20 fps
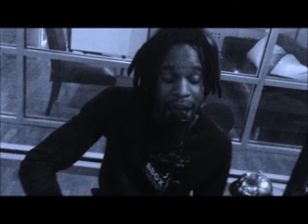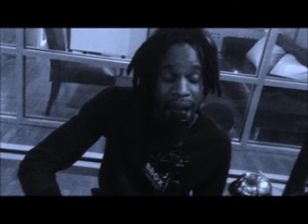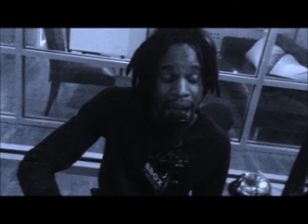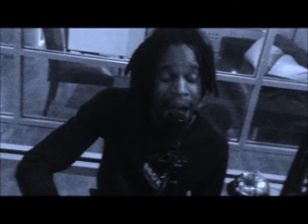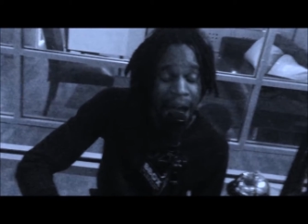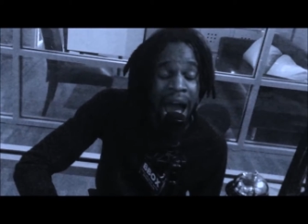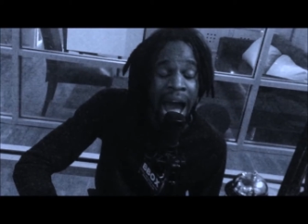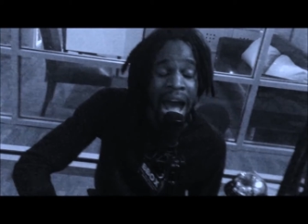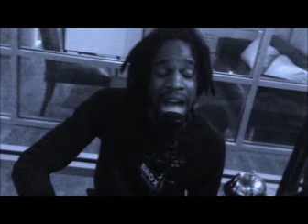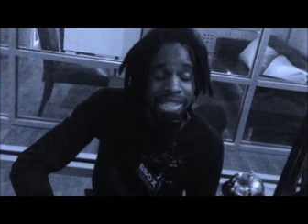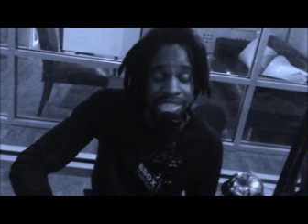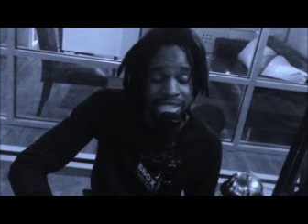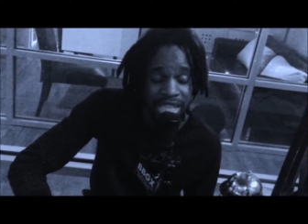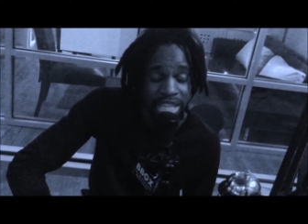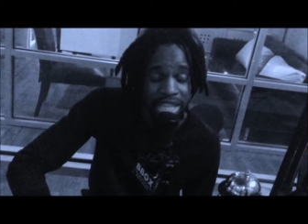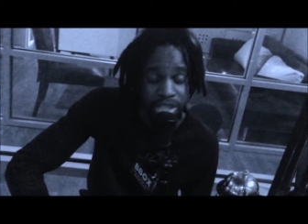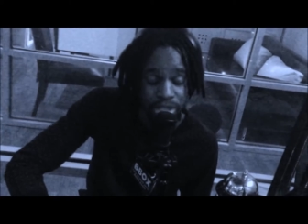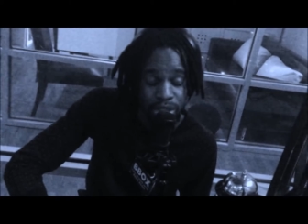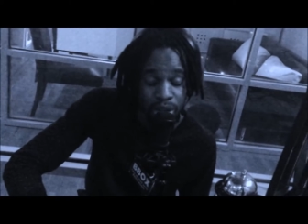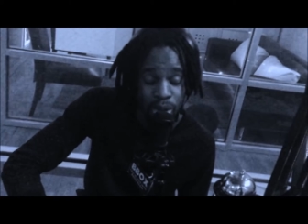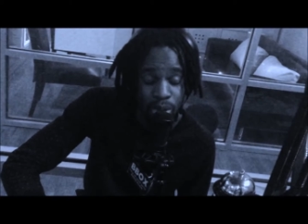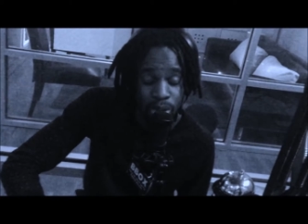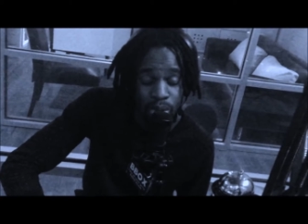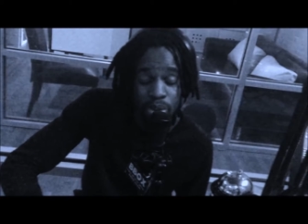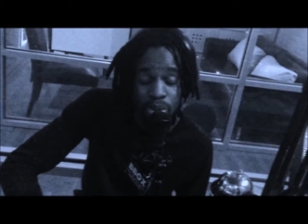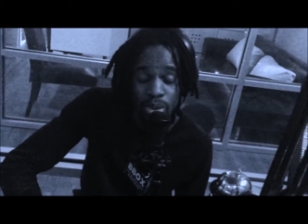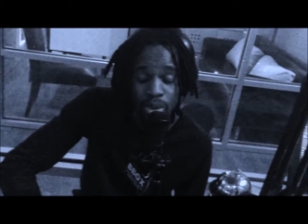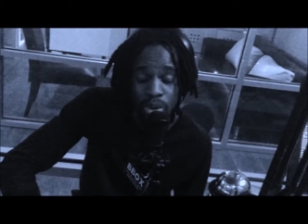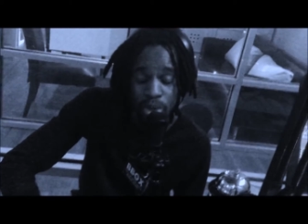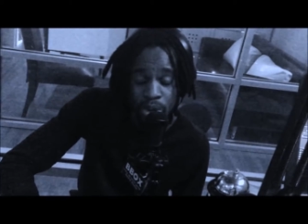I say
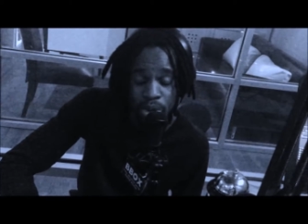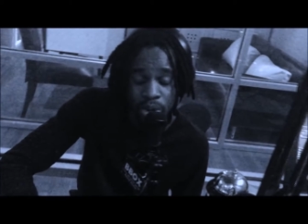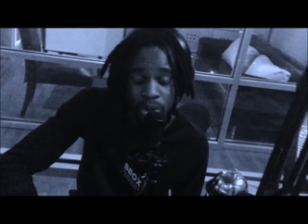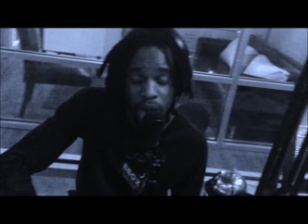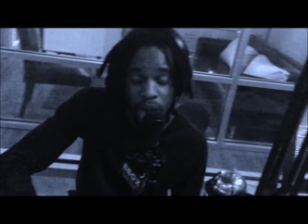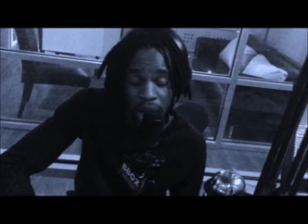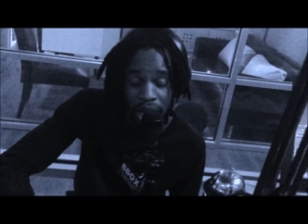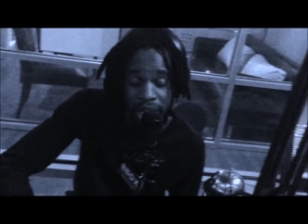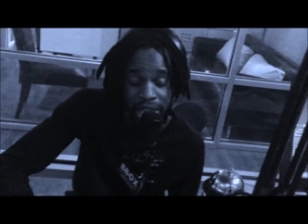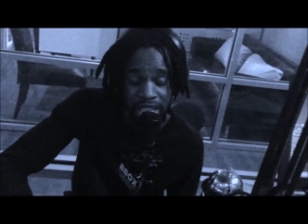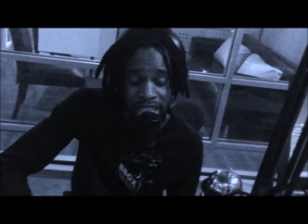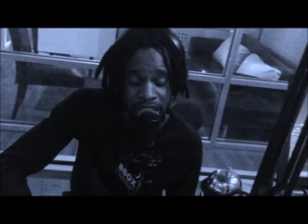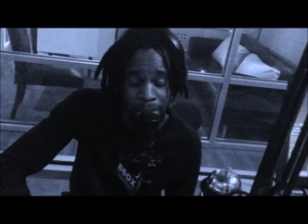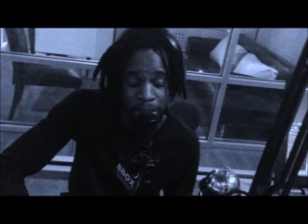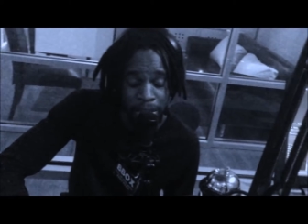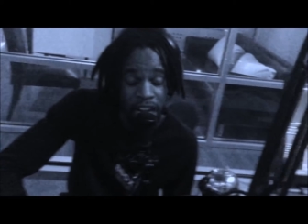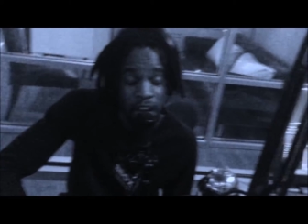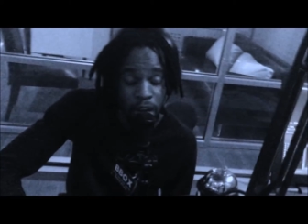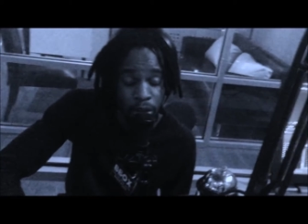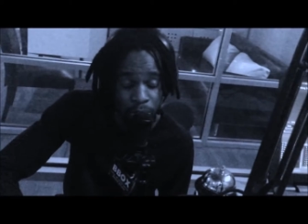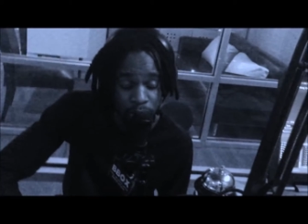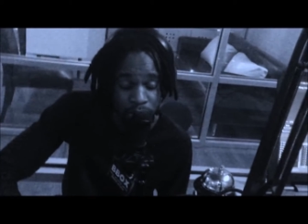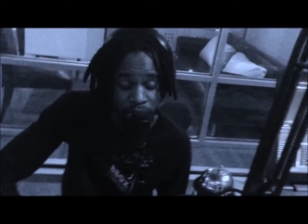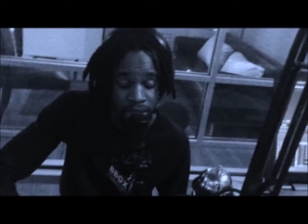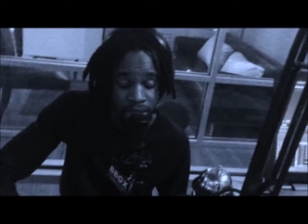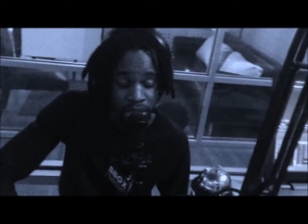no Give me now